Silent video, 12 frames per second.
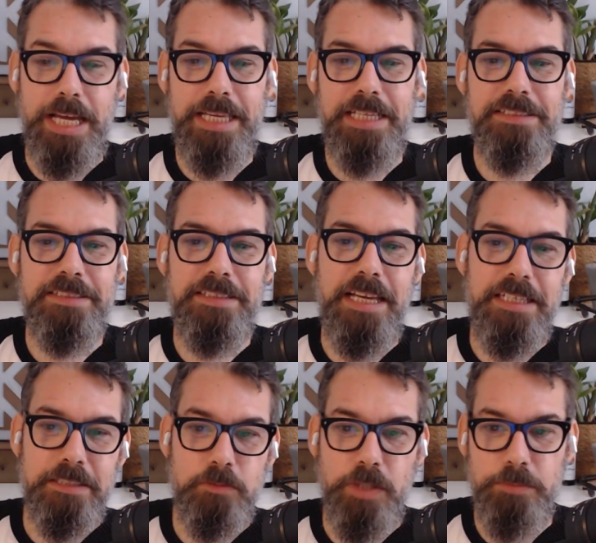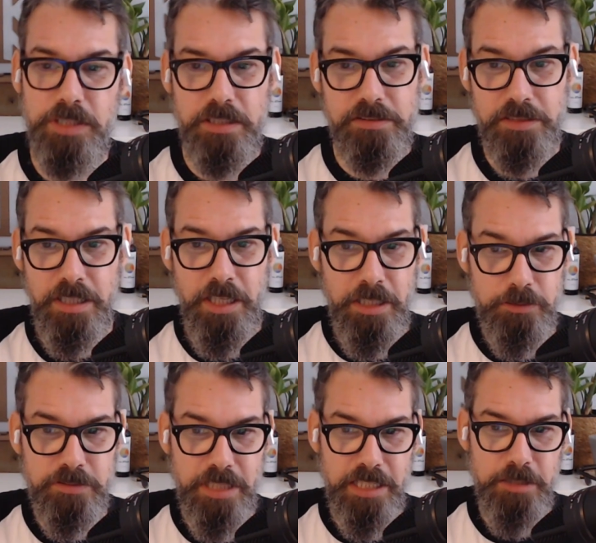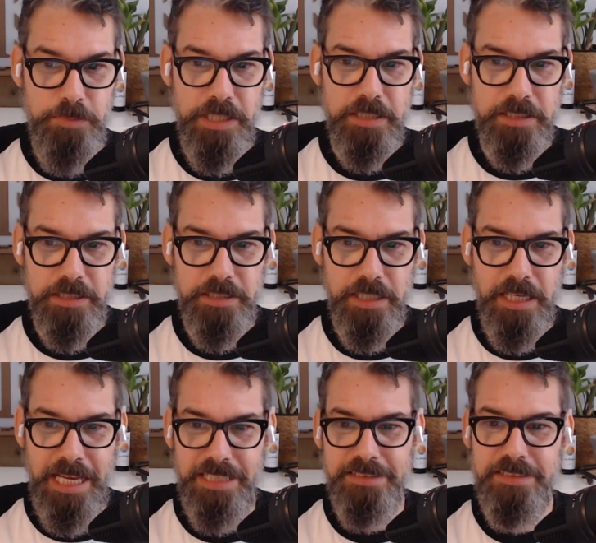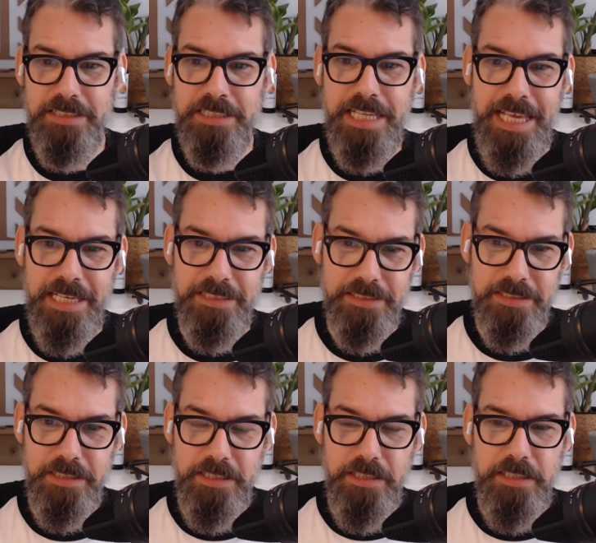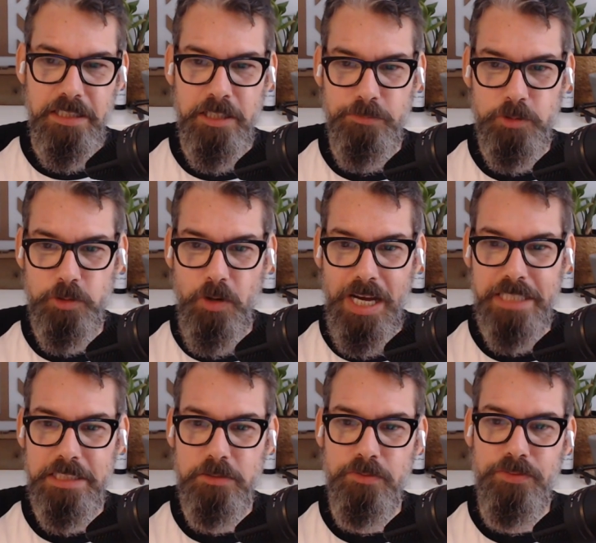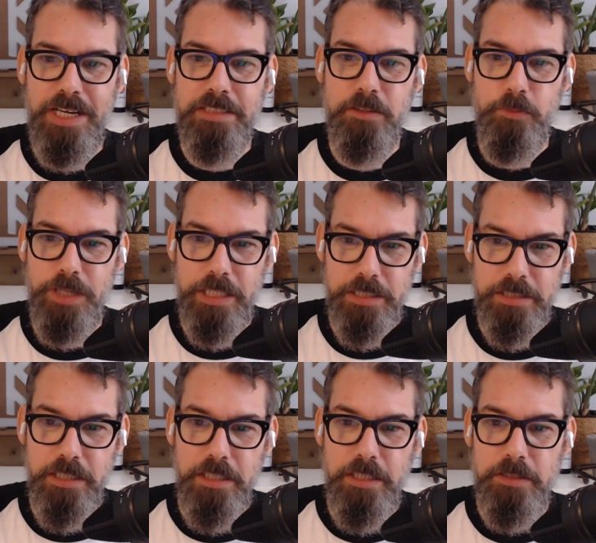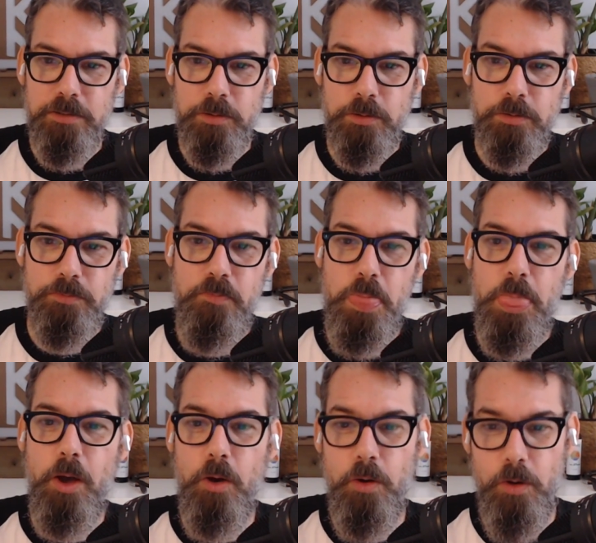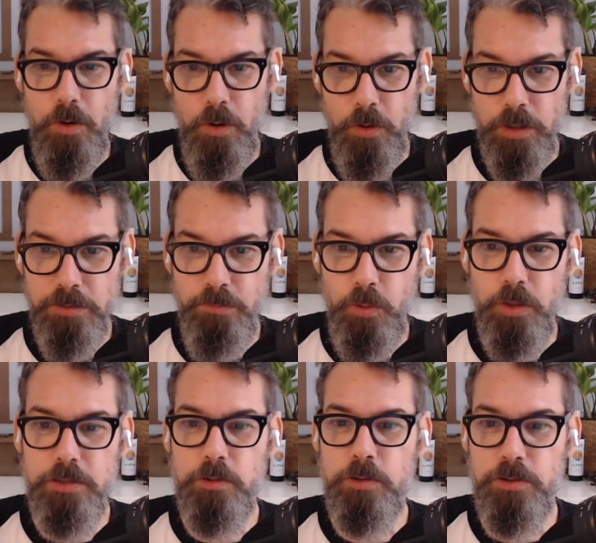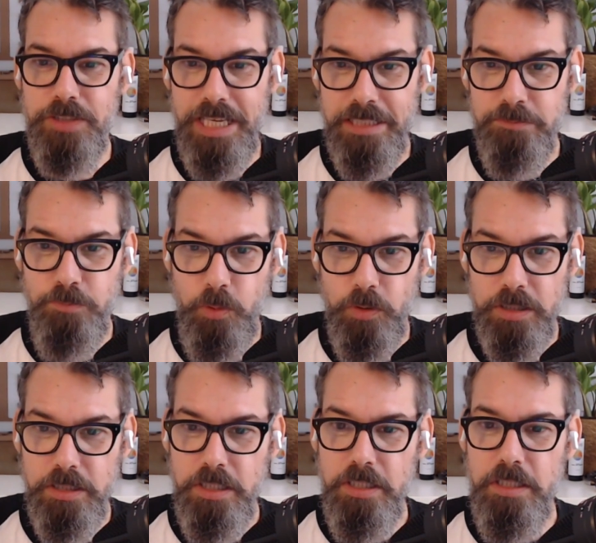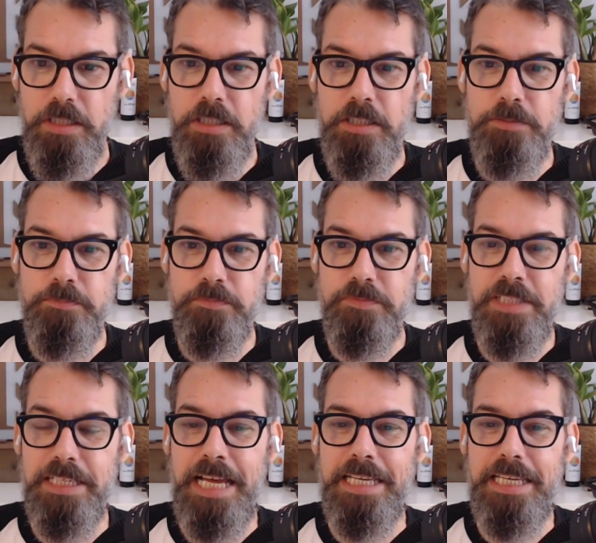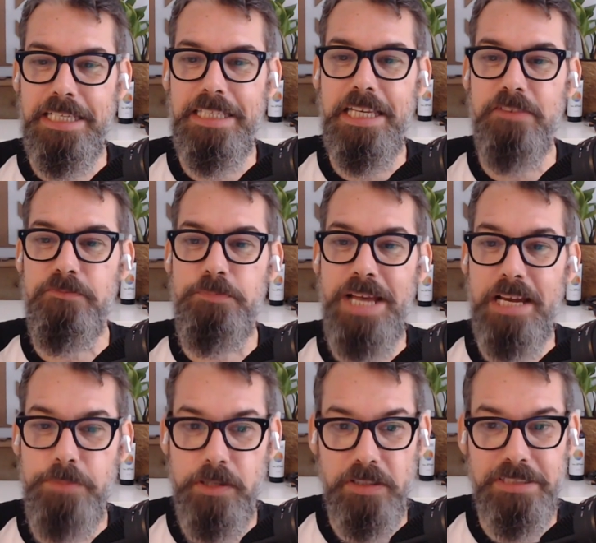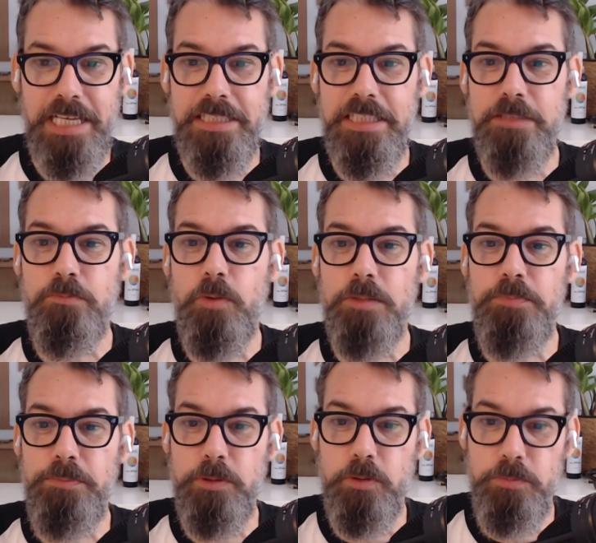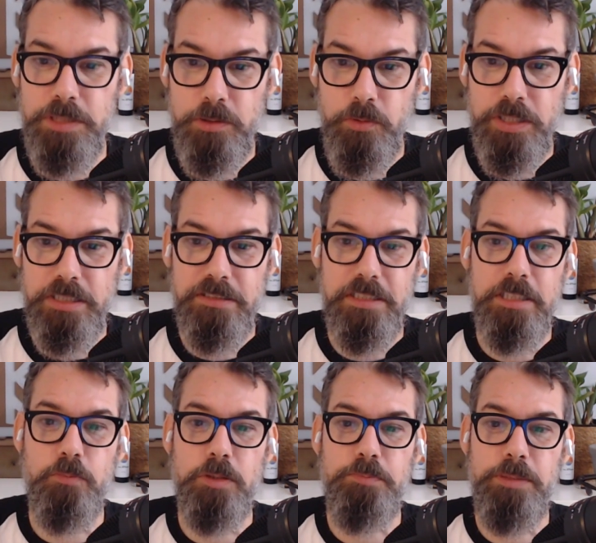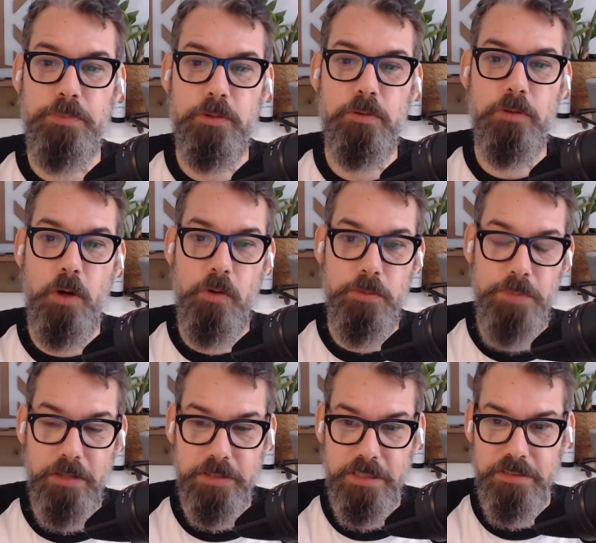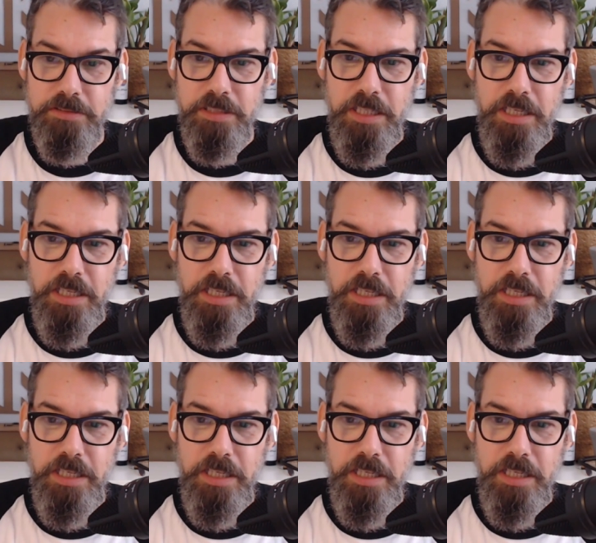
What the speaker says: I can't stay this way because sustainability has an end. So I need to find a way to earn more, to create more, that I can give back because I need more people to be doing this. I need more people to know about this.